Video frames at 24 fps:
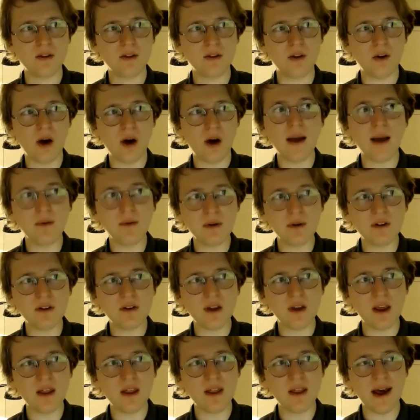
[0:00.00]
And so I would
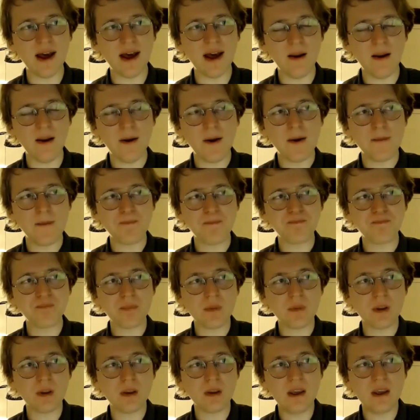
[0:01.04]
say that
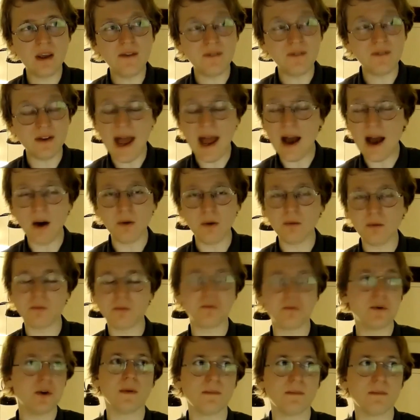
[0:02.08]
even now,
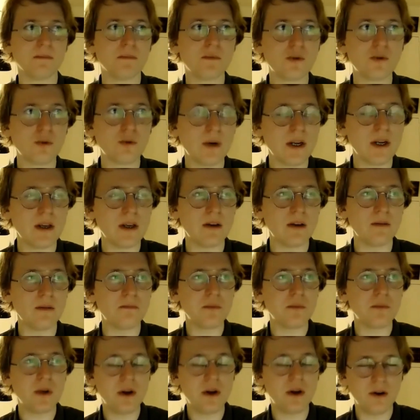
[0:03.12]
20
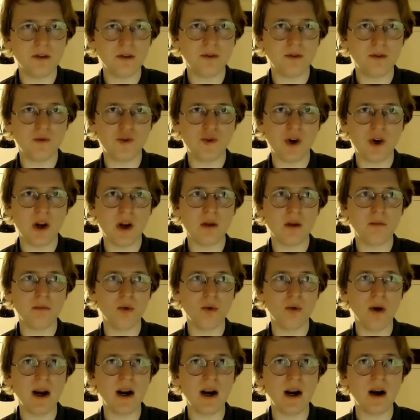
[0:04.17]
years of drinking
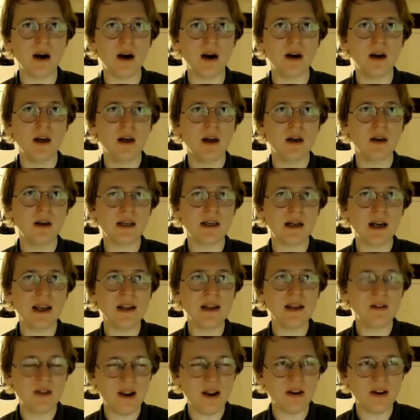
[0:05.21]
pu'er, can
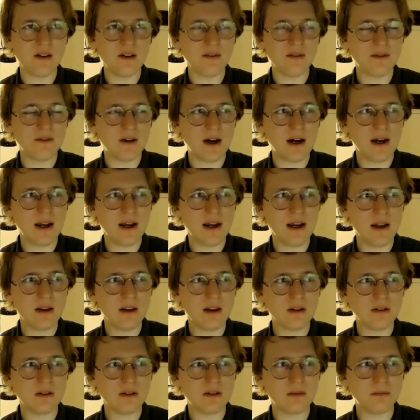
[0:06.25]
I identify
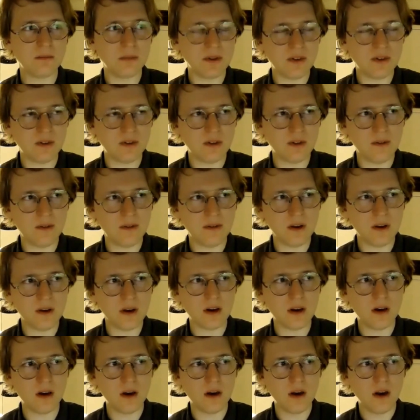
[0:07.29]

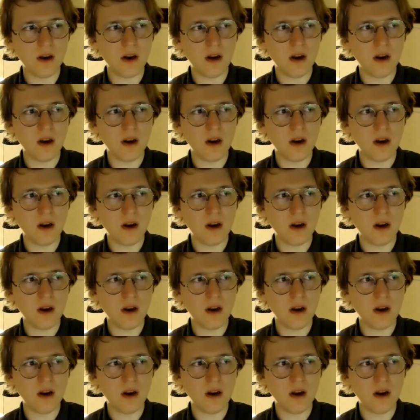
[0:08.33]
specific